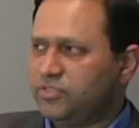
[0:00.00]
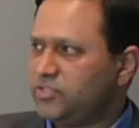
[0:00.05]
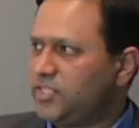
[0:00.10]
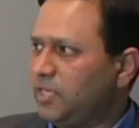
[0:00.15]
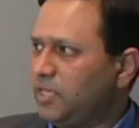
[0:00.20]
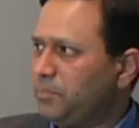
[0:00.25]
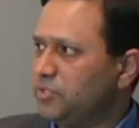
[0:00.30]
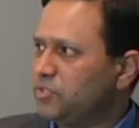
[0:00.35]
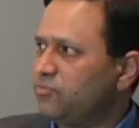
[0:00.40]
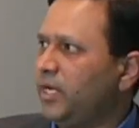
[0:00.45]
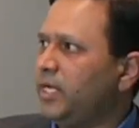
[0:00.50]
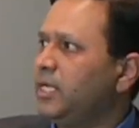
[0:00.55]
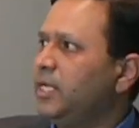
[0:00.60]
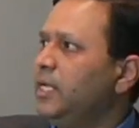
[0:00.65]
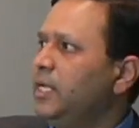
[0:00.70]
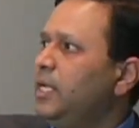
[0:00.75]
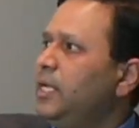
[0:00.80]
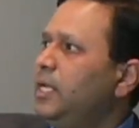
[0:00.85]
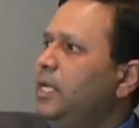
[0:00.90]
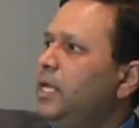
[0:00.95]
segments, right?
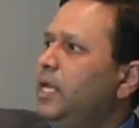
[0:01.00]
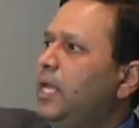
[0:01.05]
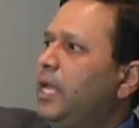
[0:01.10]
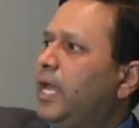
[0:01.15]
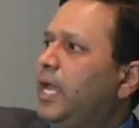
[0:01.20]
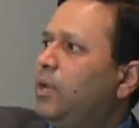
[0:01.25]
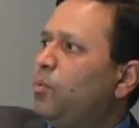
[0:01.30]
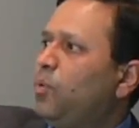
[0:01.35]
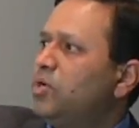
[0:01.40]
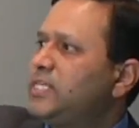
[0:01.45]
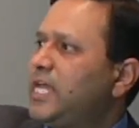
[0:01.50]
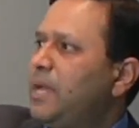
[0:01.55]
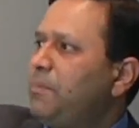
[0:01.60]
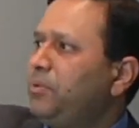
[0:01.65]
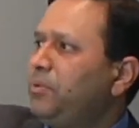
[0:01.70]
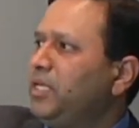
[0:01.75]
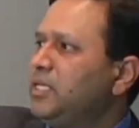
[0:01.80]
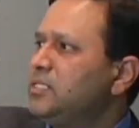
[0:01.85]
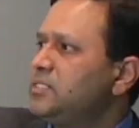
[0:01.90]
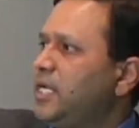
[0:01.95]
And what's
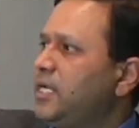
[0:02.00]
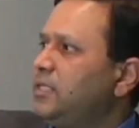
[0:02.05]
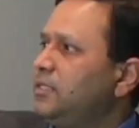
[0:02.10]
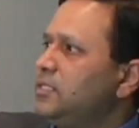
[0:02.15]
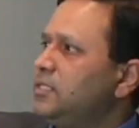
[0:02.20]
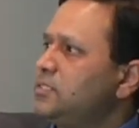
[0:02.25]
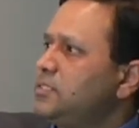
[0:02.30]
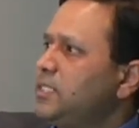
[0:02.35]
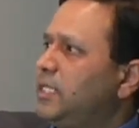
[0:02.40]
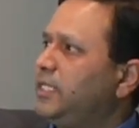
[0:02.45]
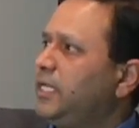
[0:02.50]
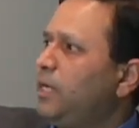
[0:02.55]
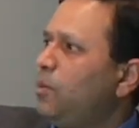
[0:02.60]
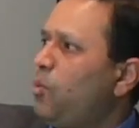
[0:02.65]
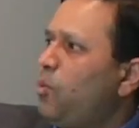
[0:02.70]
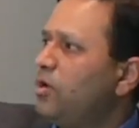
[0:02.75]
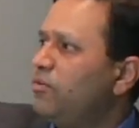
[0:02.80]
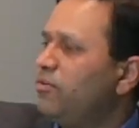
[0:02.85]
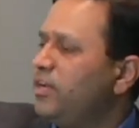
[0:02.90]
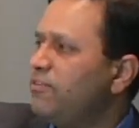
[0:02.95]
happening is that this, I think I
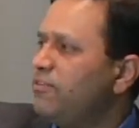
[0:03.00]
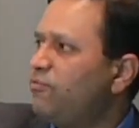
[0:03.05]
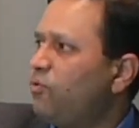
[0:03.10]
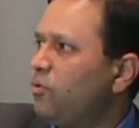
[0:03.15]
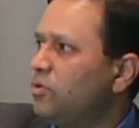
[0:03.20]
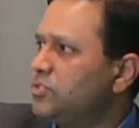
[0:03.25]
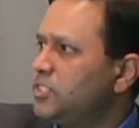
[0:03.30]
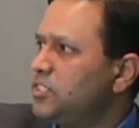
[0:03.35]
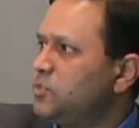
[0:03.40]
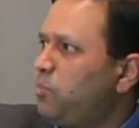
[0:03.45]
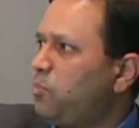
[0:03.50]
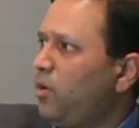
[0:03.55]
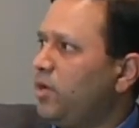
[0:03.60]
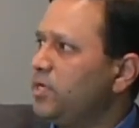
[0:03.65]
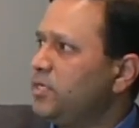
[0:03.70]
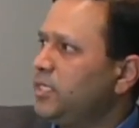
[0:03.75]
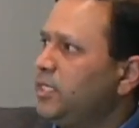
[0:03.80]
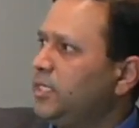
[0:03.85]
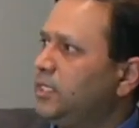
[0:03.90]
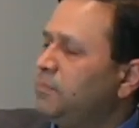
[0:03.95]
want to reinforce this
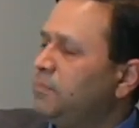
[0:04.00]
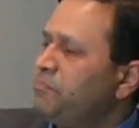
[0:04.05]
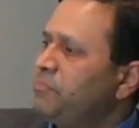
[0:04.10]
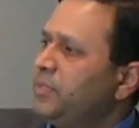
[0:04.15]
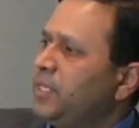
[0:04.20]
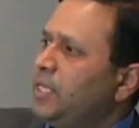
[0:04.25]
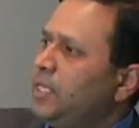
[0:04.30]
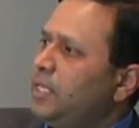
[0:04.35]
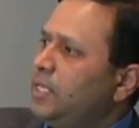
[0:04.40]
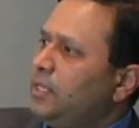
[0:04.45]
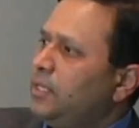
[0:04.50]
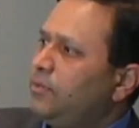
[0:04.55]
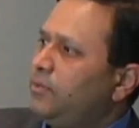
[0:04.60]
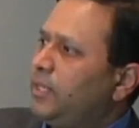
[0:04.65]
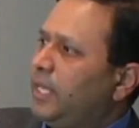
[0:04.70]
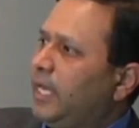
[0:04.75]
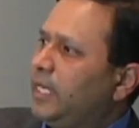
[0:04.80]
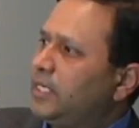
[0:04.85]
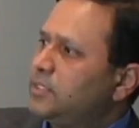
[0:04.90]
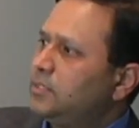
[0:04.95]
point here,
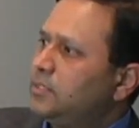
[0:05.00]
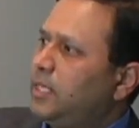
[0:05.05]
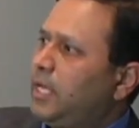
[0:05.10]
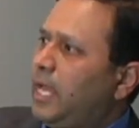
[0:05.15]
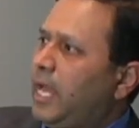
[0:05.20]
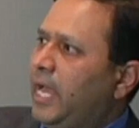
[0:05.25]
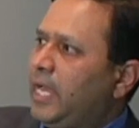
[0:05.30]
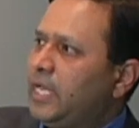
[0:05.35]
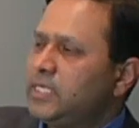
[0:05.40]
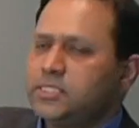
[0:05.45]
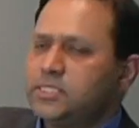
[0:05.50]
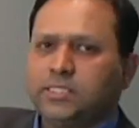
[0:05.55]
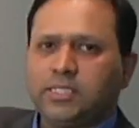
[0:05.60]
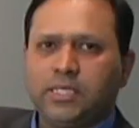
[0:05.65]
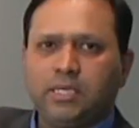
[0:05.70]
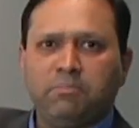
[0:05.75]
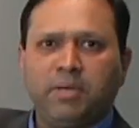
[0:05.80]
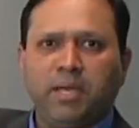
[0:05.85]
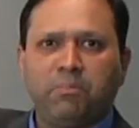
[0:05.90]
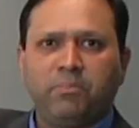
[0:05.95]
that as
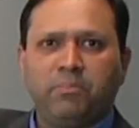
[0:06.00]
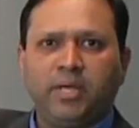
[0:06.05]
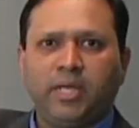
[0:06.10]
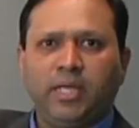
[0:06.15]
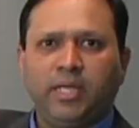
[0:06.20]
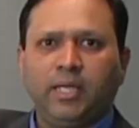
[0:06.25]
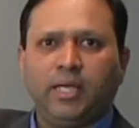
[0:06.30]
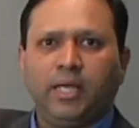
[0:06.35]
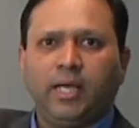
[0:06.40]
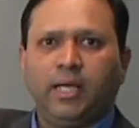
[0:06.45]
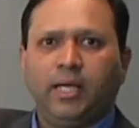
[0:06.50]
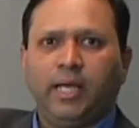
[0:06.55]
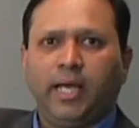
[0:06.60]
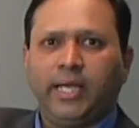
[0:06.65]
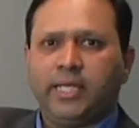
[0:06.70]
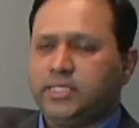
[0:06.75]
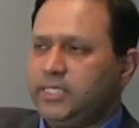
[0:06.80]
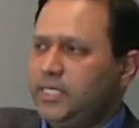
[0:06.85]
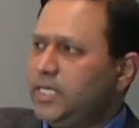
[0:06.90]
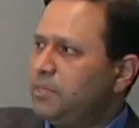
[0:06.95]
the memory uh,
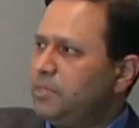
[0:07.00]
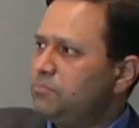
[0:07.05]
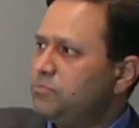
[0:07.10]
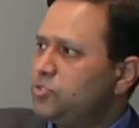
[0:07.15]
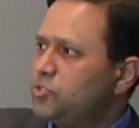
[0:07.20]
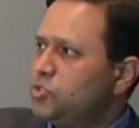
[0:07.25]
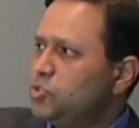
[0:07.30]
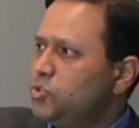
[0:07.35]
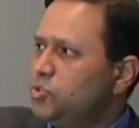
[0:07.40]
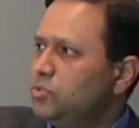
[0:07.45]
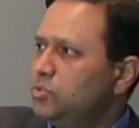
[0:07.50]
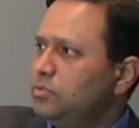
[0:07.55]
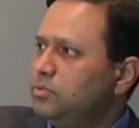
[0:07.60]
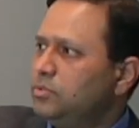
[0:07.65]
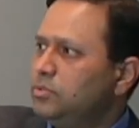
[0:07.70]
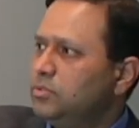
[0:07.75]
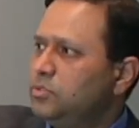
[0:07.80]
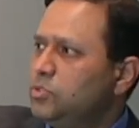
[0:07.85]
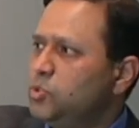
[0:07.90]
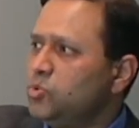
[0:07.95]
IDMs
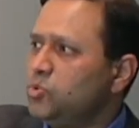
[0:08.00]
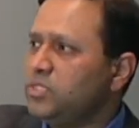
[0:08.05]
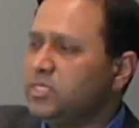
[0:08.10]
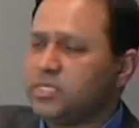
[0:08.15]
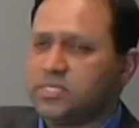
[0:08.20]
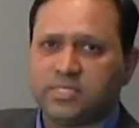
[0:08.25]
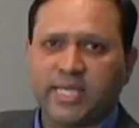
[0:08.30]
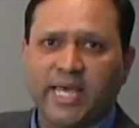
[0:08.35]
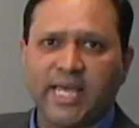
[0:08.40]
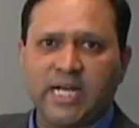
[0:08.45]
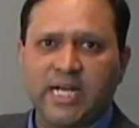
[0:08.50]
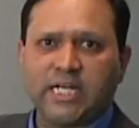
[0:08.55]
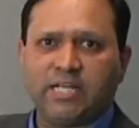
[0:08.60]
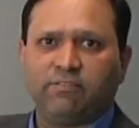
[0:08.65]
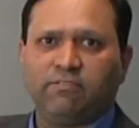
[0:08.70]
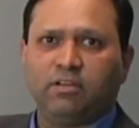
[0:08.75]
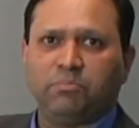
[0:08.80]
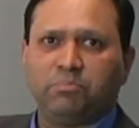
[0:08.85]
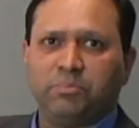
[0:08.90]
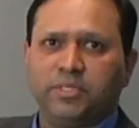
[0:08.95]
do the design and
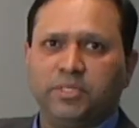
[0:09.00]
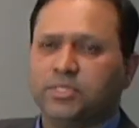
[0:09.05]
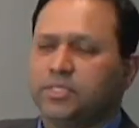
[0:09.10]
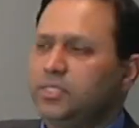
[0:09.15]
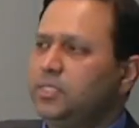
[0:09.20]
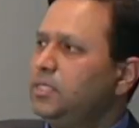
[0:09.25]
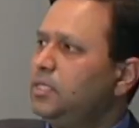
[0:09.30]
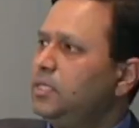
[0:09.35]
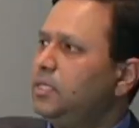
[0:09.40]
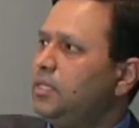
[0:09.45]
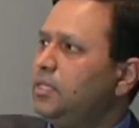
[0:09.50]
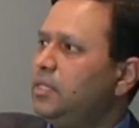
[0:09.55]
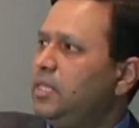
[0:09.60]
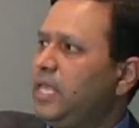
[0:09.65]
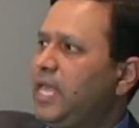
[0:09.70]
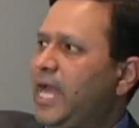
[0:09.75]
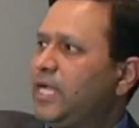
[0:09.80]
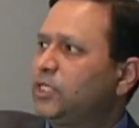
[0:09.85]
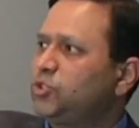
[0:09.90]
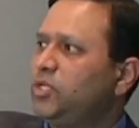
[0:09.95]
development,
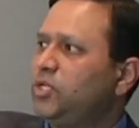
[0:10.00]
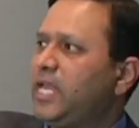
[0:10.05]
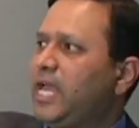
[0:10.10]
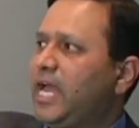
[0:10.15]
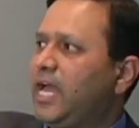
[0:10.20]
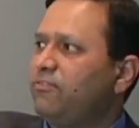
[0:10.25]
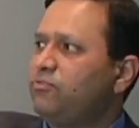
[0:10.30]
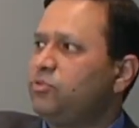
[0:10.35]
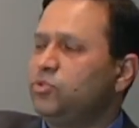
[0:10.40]
they actually have